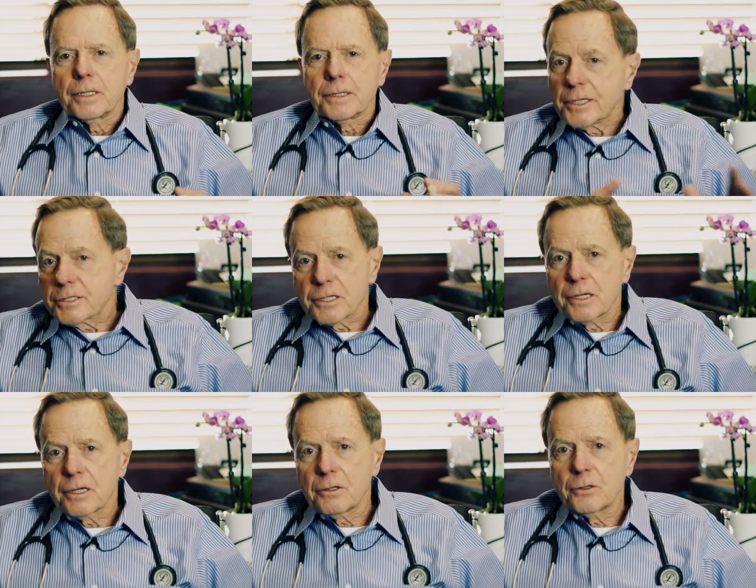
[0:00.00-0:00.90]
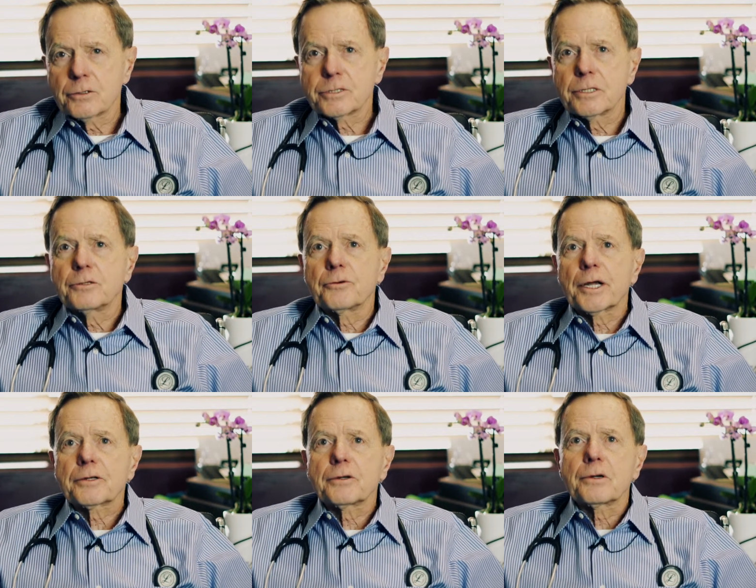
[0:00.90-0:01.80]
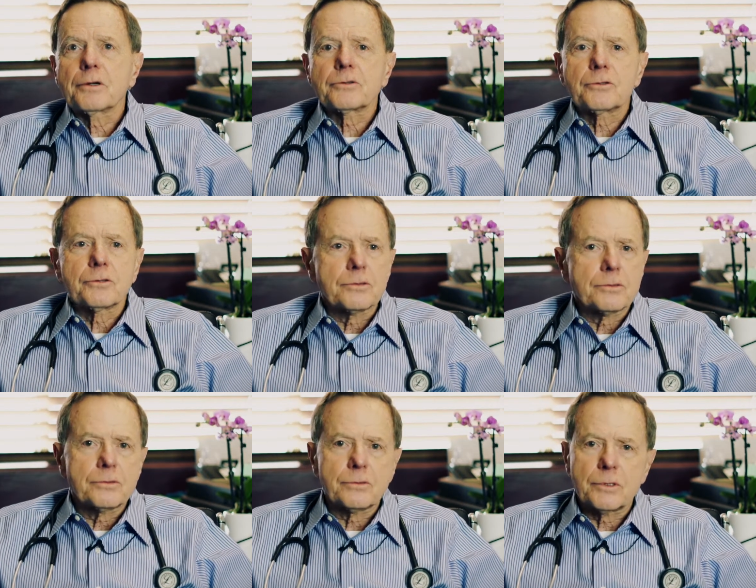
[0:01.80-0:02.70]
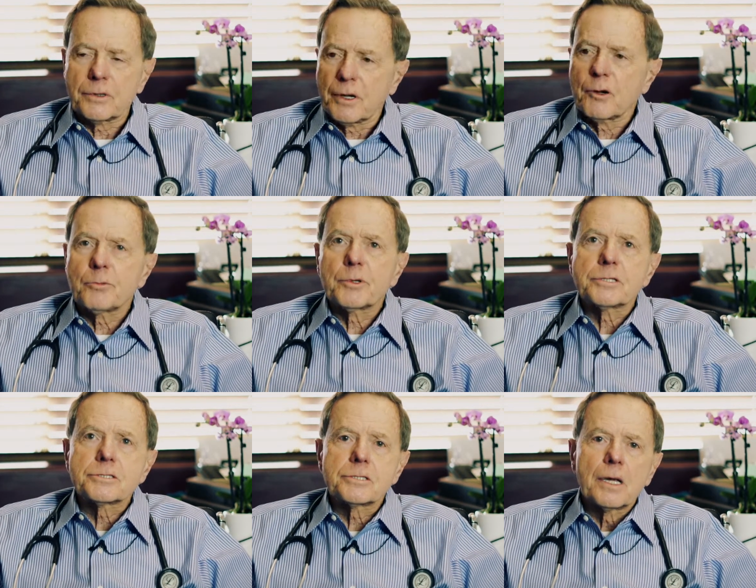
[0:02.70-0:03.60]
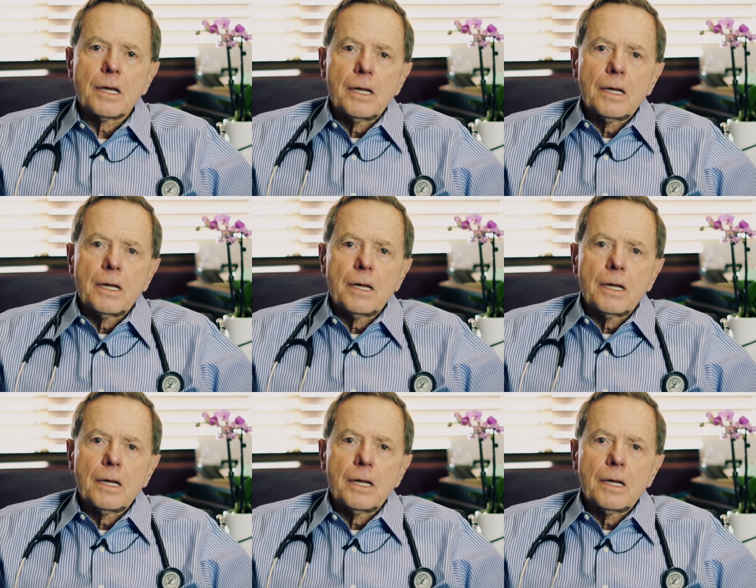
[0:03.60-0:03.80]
Lisa, who is the director, to the therapists